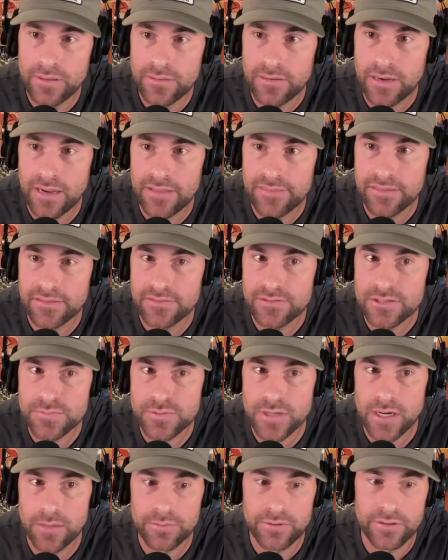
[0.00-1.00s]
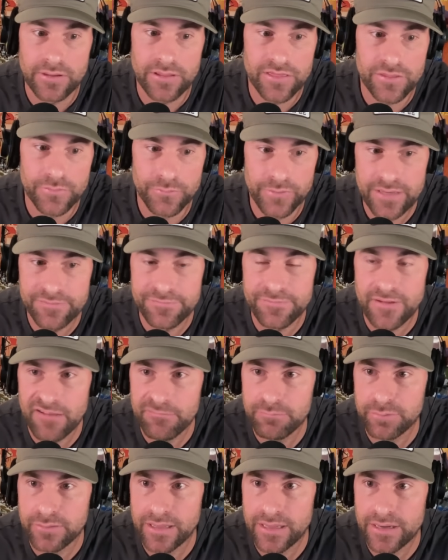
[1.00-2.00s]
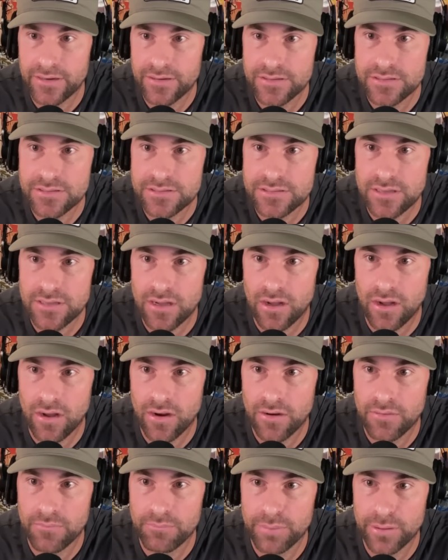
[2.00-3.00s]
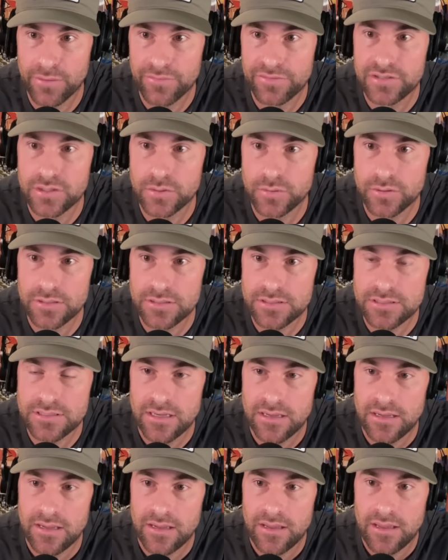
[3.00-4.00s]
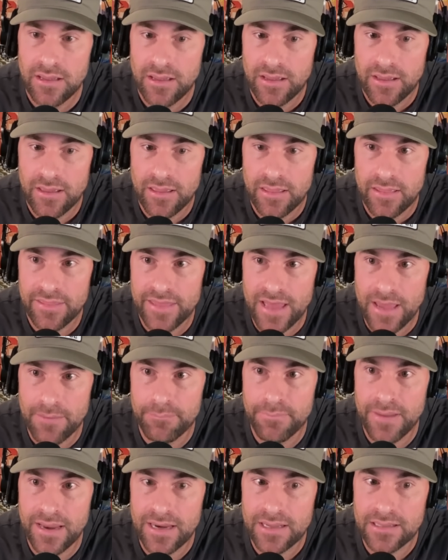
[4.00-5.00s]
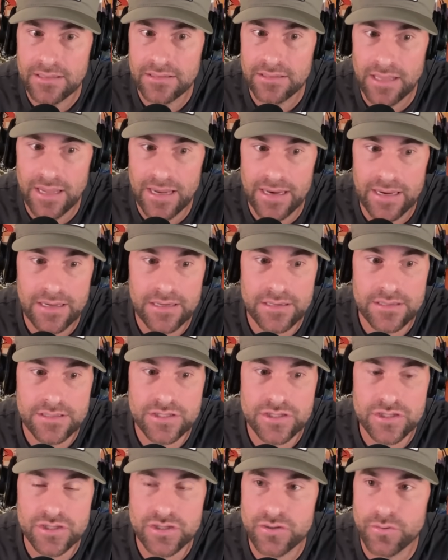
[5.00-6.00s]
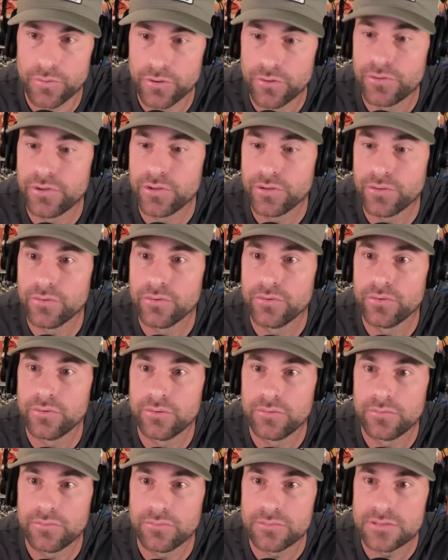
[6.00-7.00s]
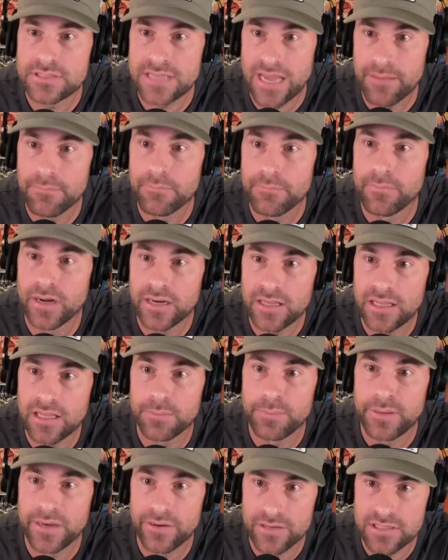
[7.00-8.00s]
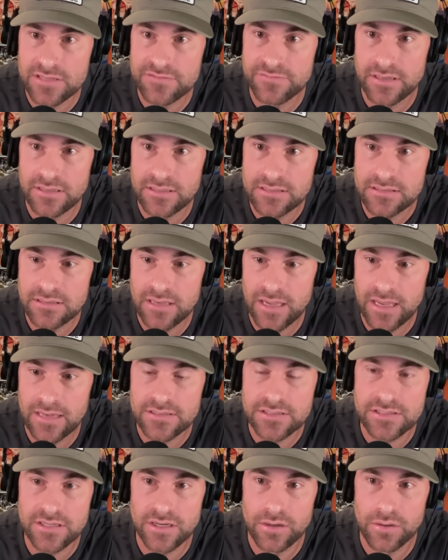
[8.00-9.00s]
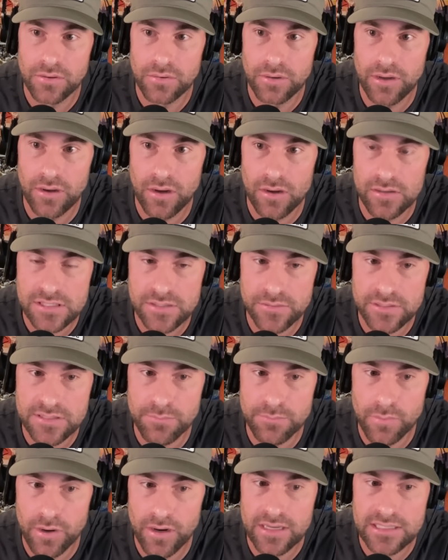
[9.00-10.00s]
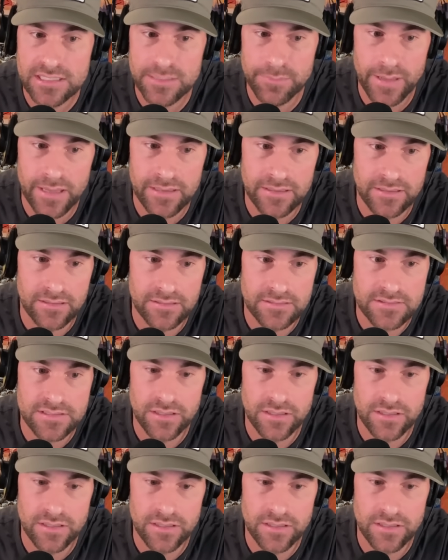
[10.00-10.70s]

I think there's probably 3 to 5 players on both tours that make like screw you type money in appearance fees. And so also it's market dependent.